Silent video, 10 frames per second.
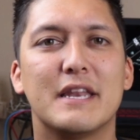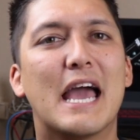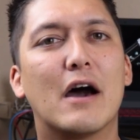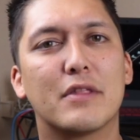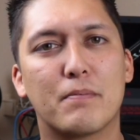
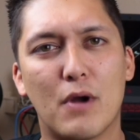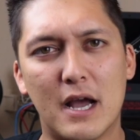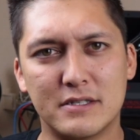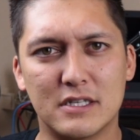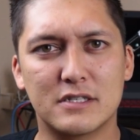Now, the
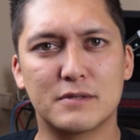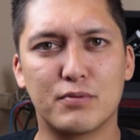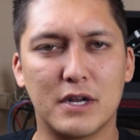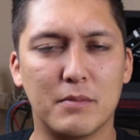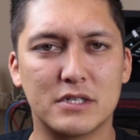process is
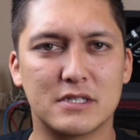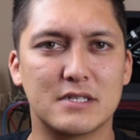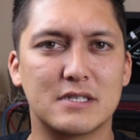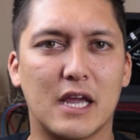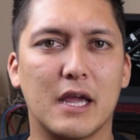pretty much the
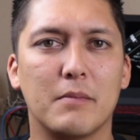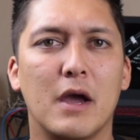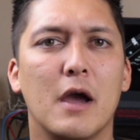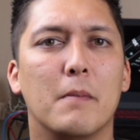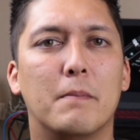same,
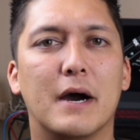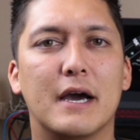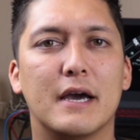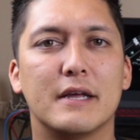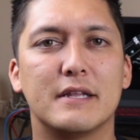
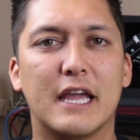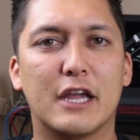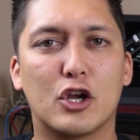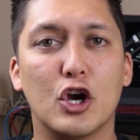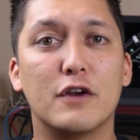but
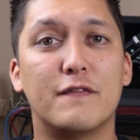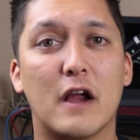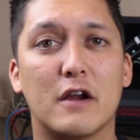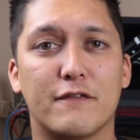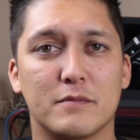it could
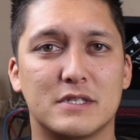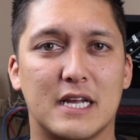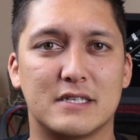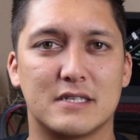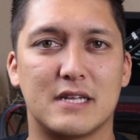vary from
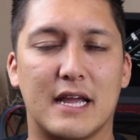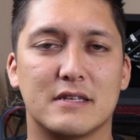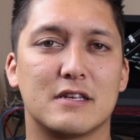state to state.